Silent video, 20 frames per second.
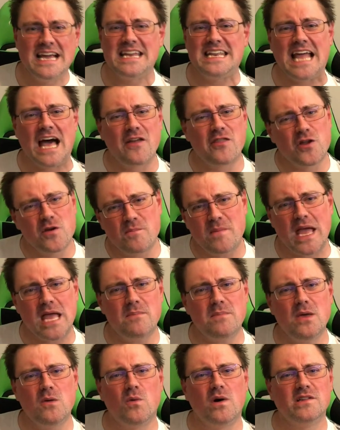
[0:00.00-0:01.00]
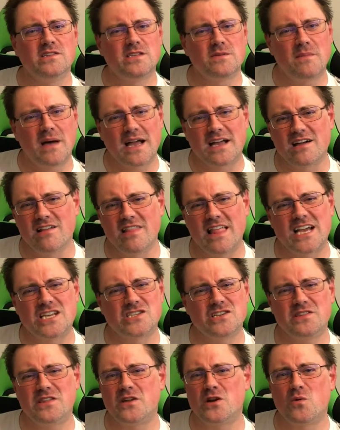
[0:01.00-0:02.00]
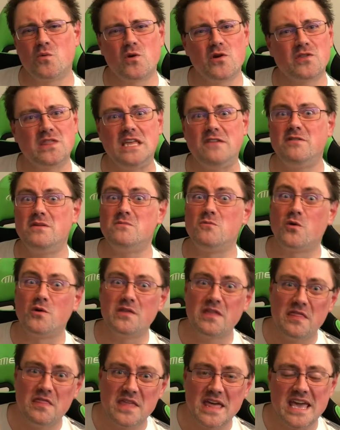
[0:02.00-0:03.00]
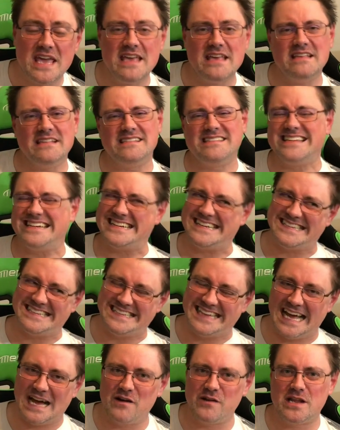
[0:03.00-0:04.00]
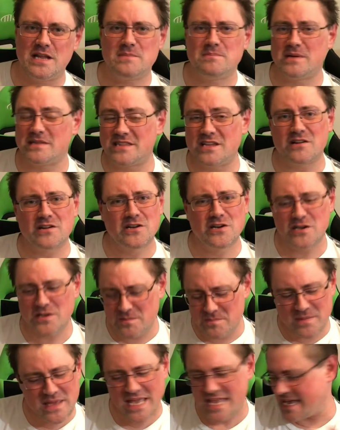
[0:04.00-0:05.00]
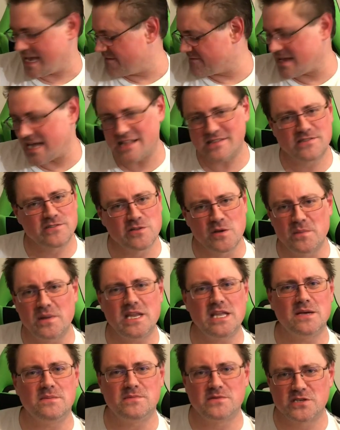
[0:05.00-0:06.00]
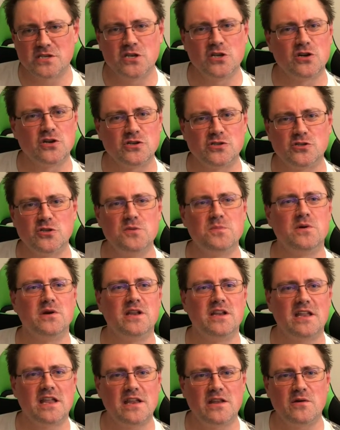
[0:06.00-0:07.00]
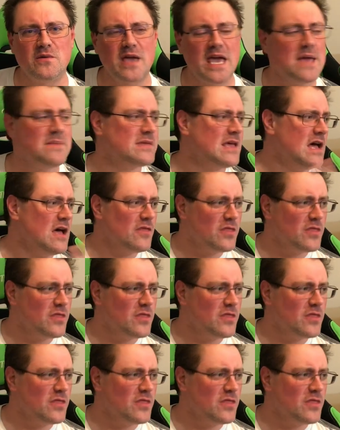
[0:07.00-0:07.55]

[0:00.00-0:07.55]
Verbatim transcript: Now there may be ones in my collection that are worth even more than these. I doubt it, but there could be. I've got so many obscure Super Nintendo games.